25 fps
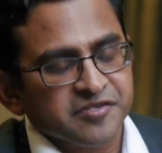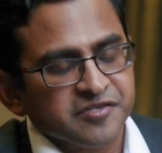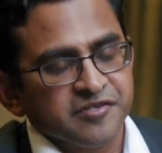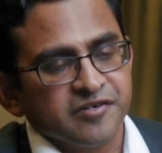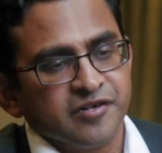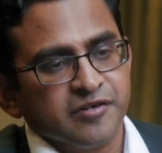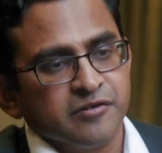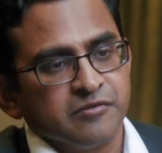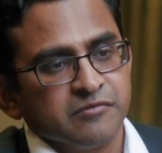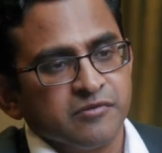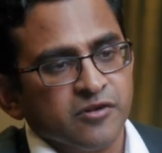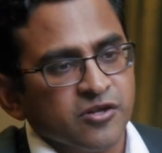
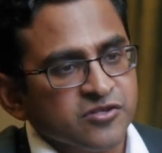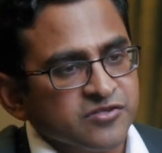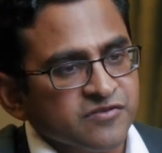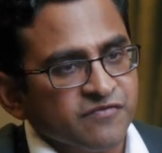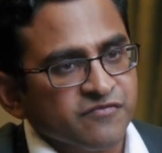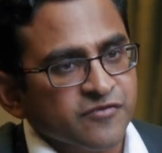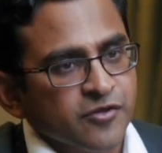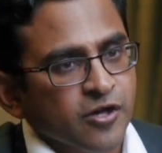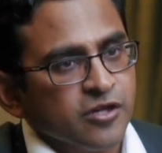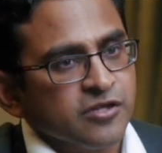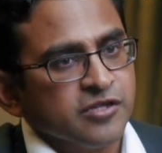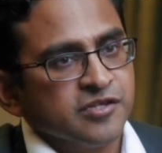around loss of
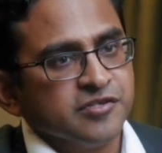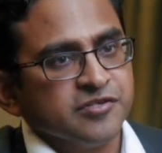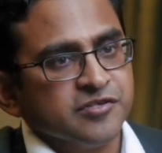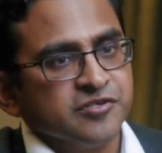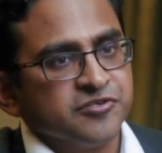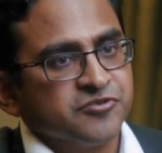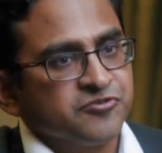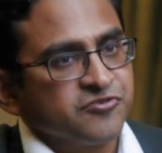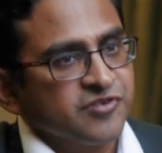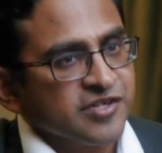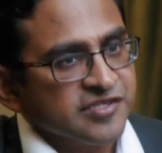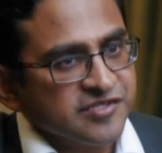knowledge,
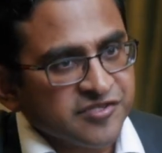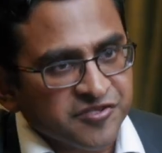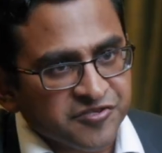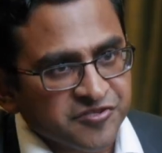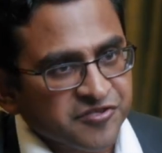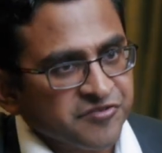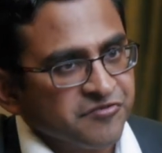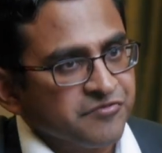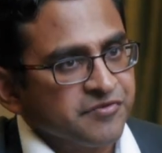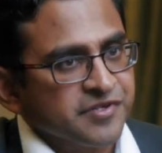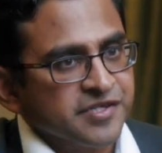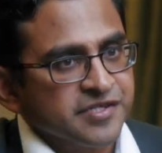
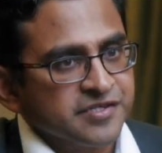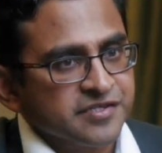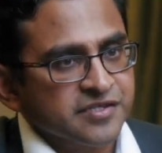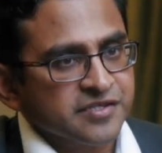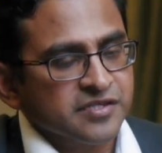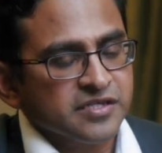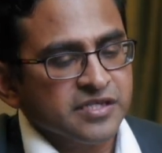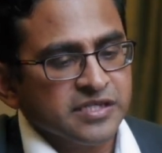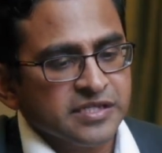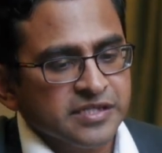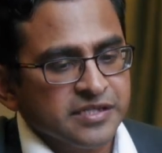transition risk,